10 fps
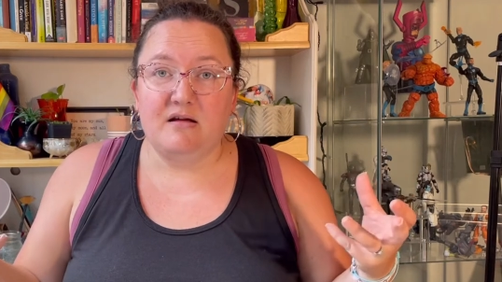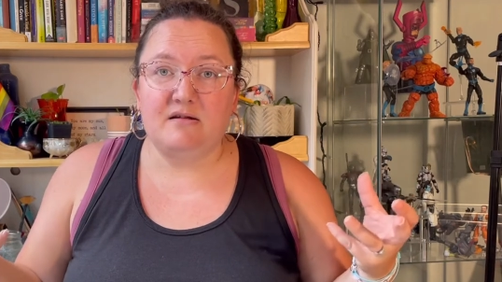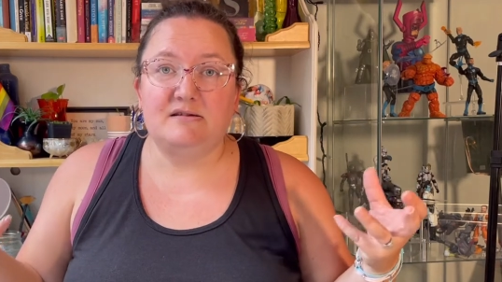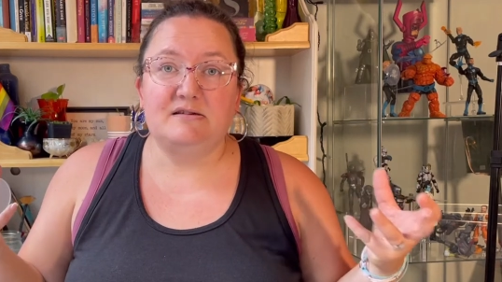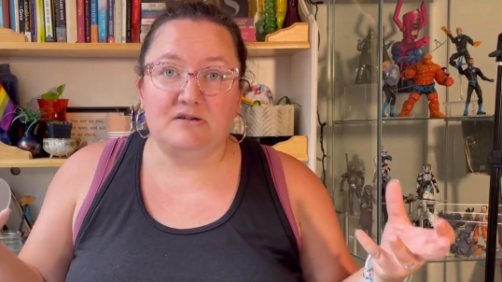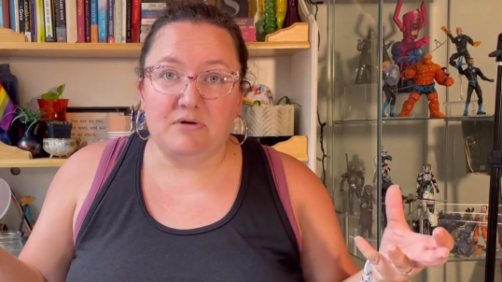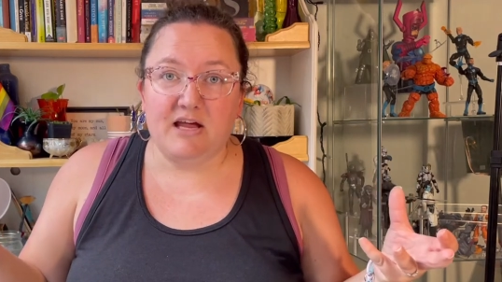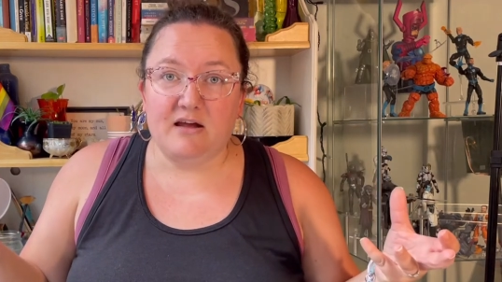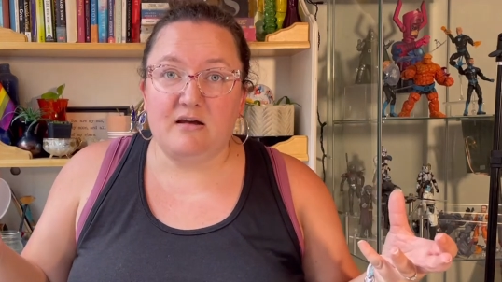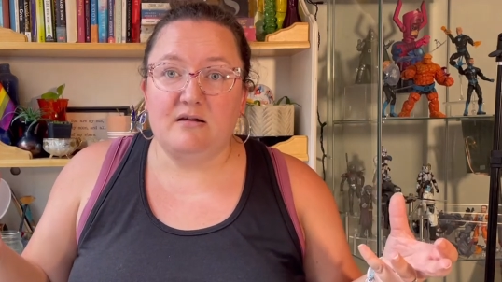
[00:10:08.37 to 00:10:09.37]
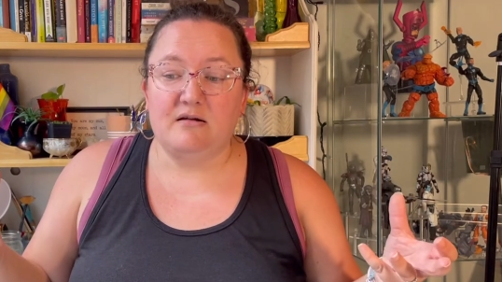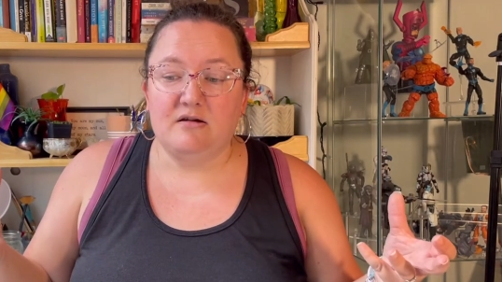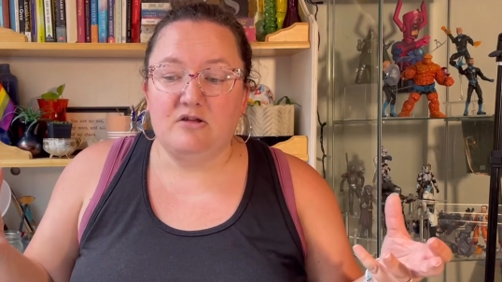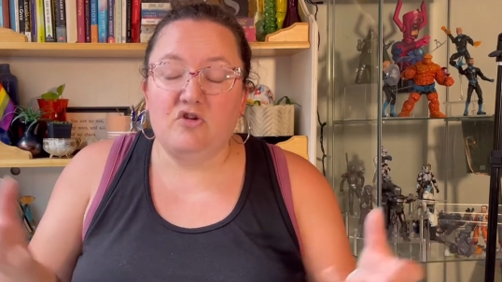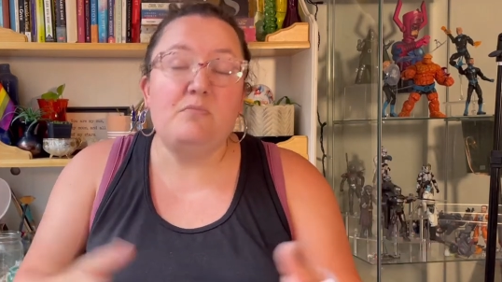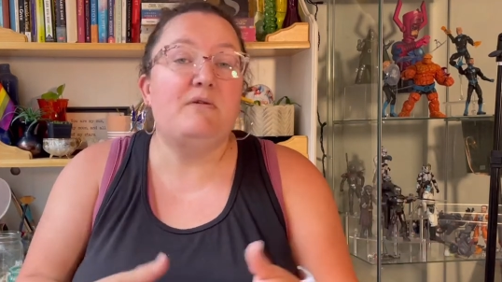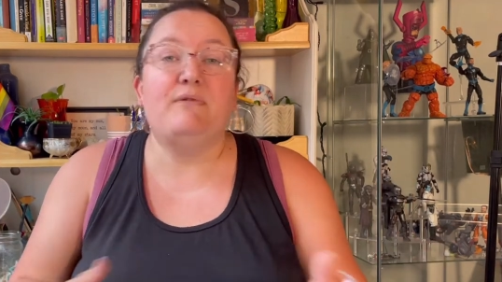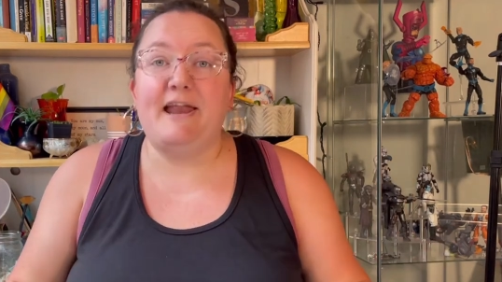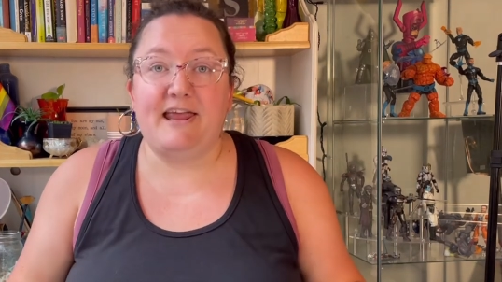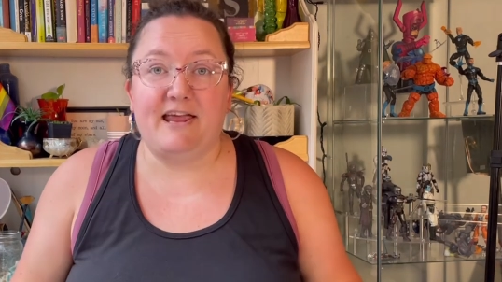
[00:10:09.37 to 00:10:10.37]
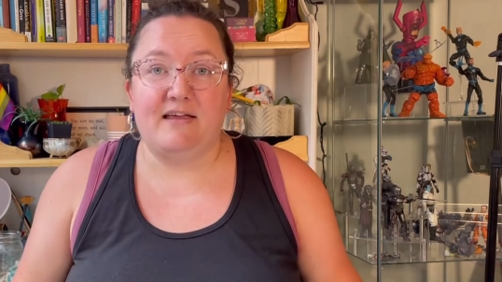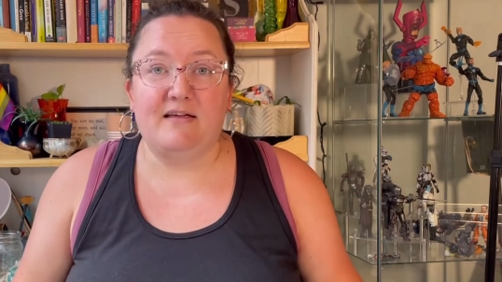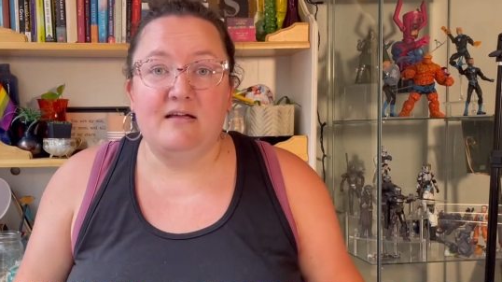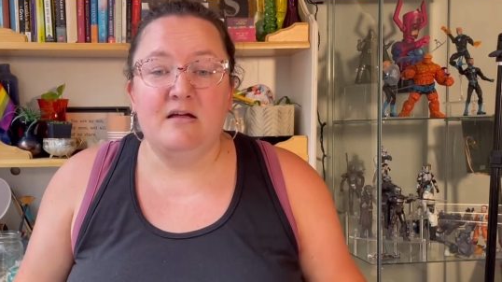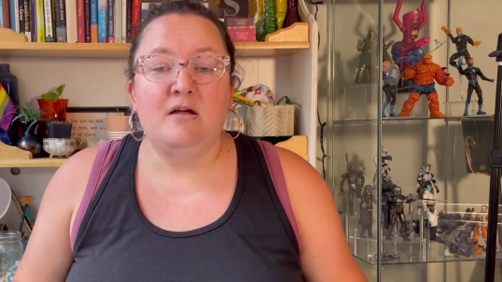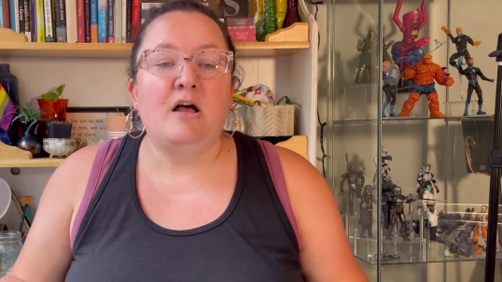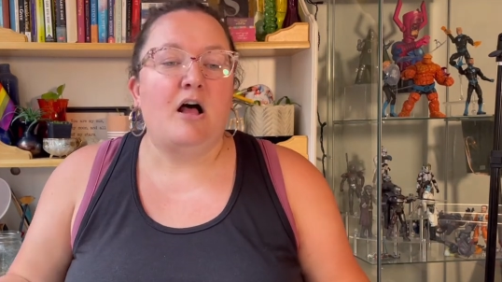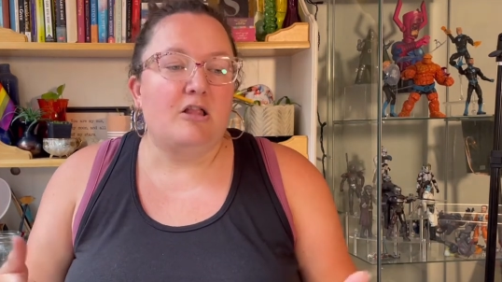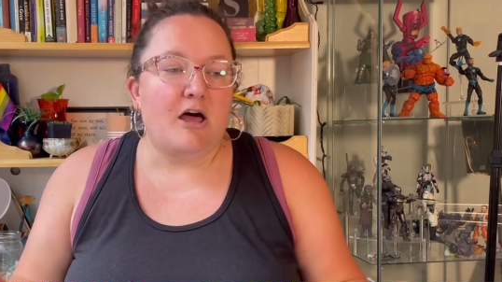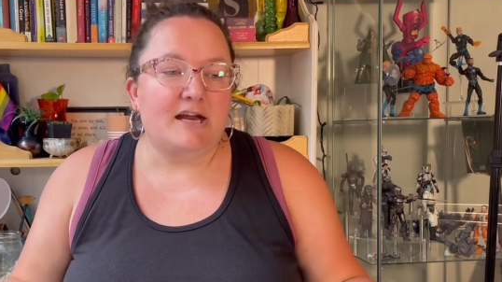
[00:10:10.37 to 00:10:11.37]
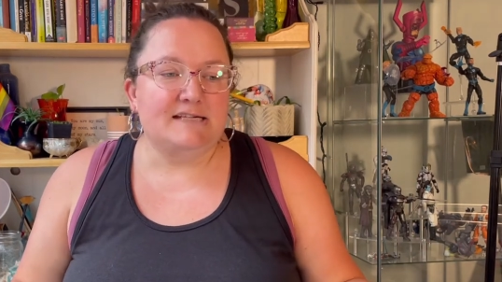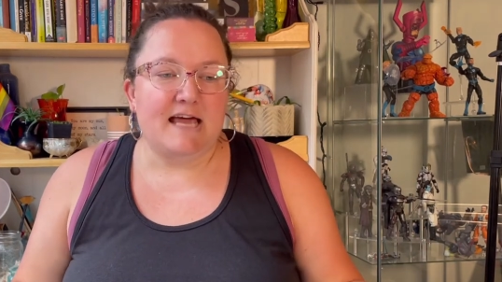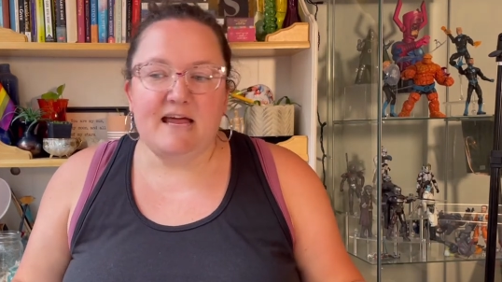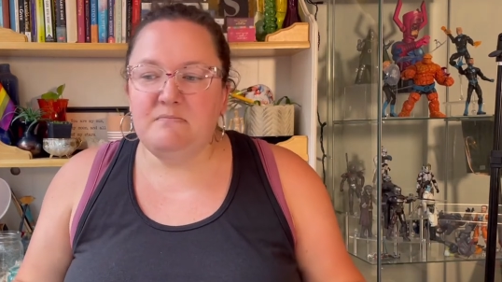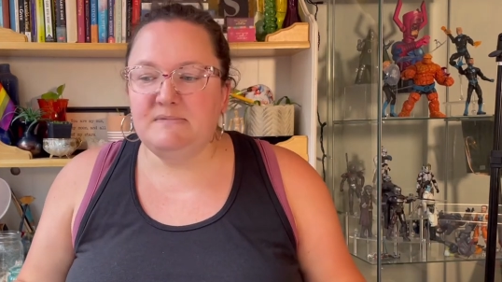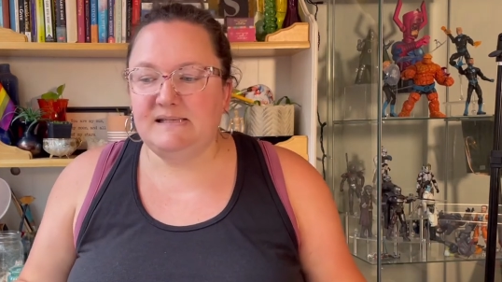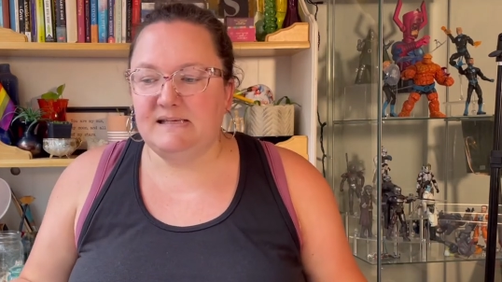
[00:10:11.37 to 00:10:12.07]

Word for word: to do it, you'll be ready. A lot of times,